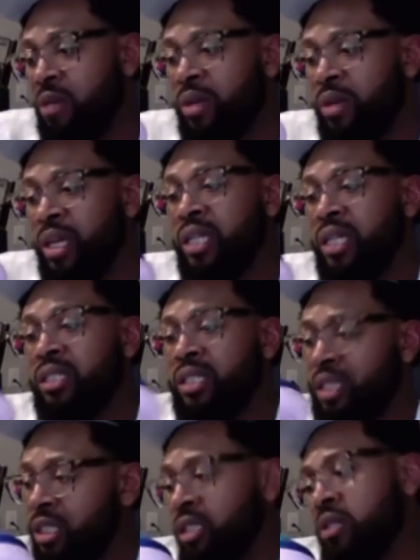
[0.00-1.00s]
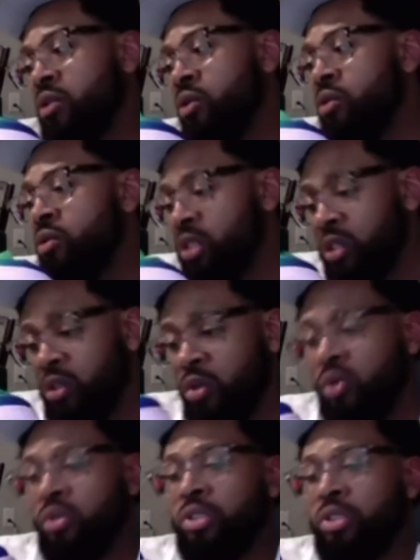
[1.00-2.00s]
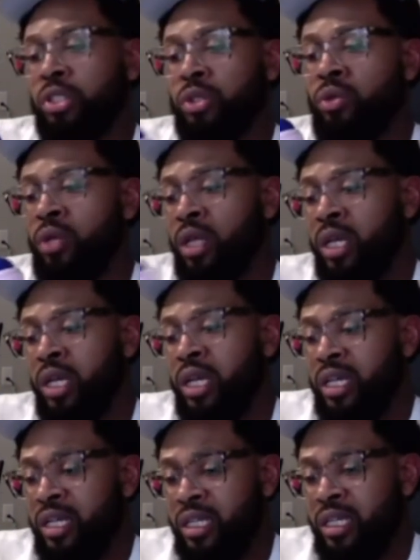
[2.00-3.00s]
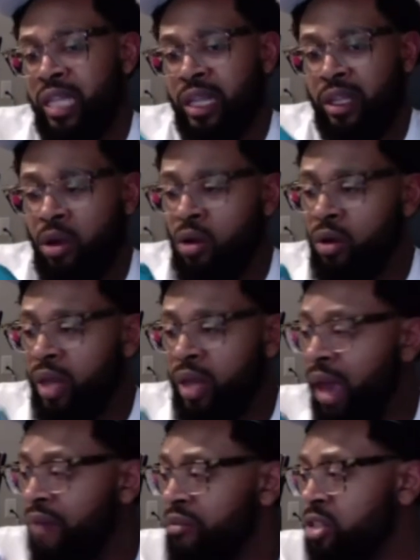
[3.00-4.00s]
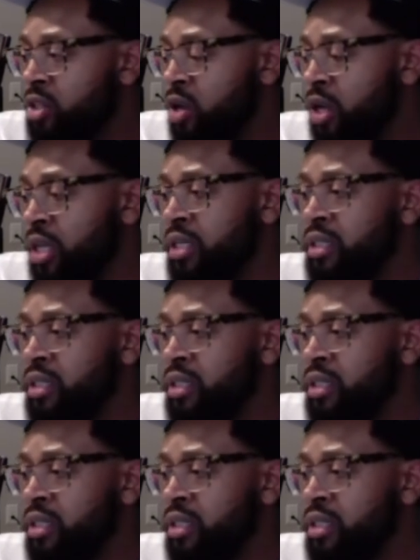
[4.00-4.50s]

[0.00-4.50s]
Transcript: is, it's cool. It's a cool shoe. It's got the whole canvas on it,